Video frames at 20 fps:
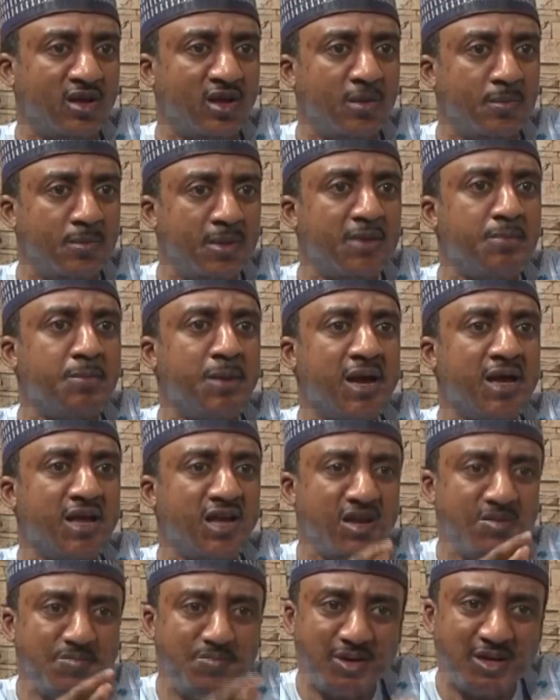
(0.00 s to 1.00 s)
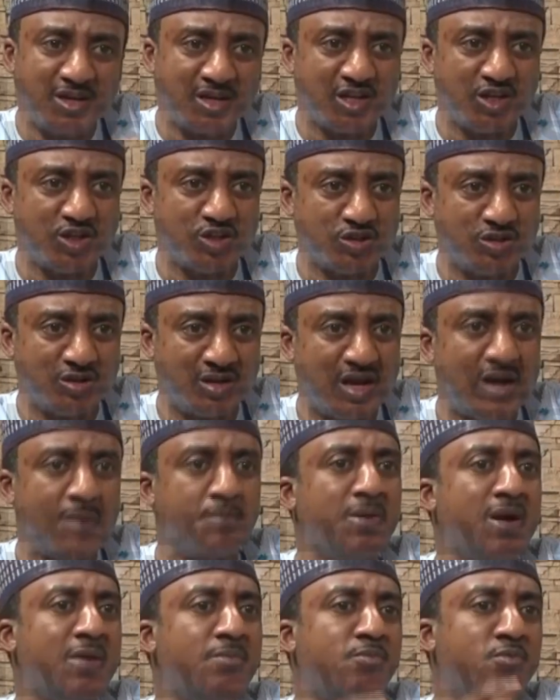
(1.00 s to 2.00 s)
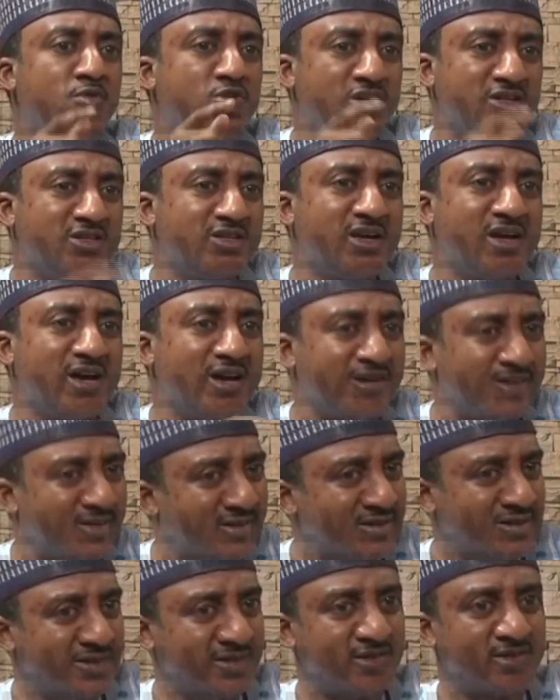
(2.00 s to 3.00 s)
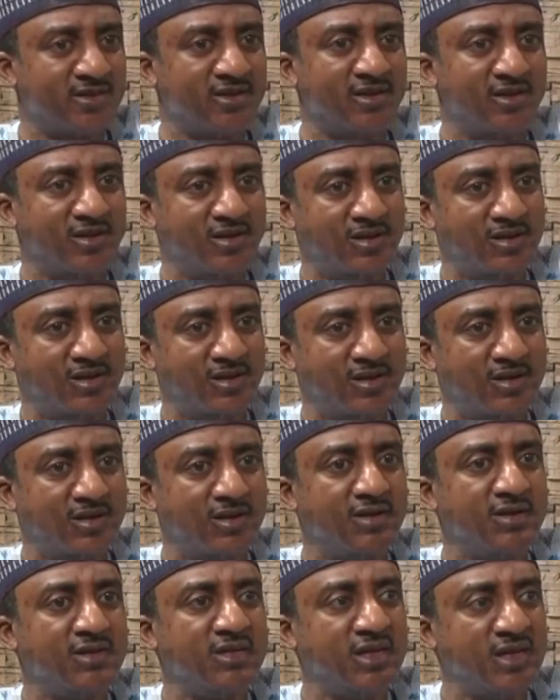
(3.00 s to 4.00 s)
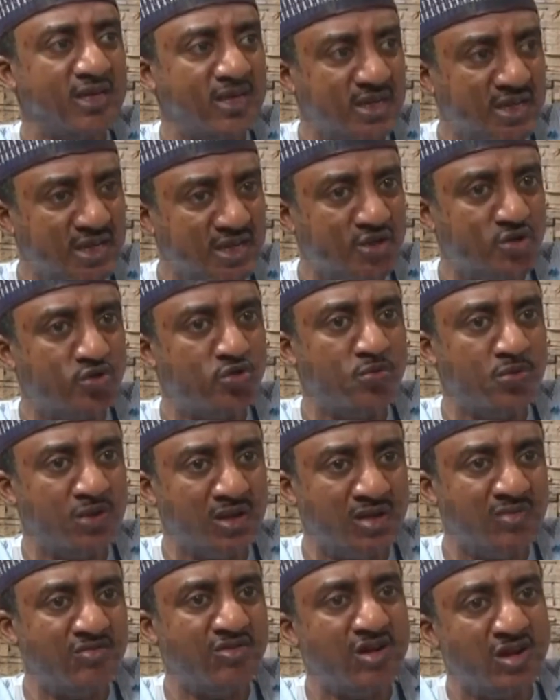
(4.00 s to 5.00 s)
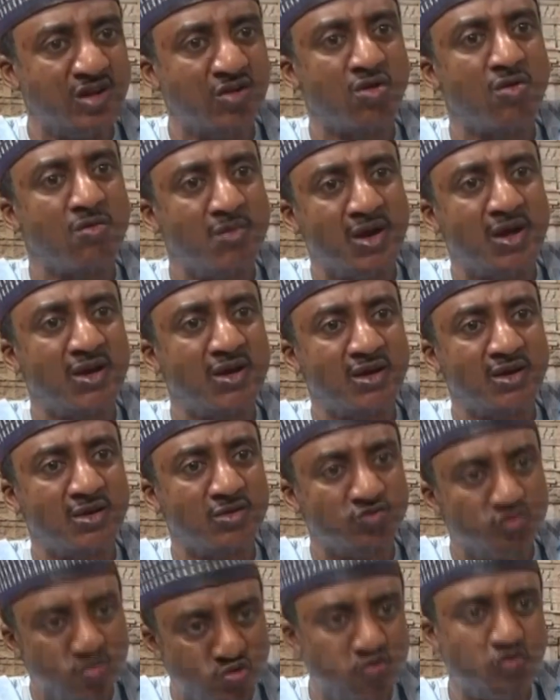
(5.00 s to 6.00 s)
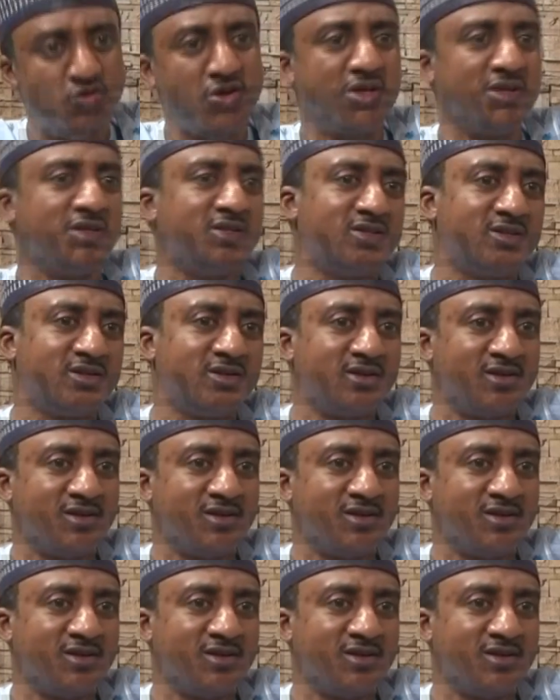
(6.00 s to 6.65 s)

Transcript: But by implication and by political reasons, they need to be given a command to do it.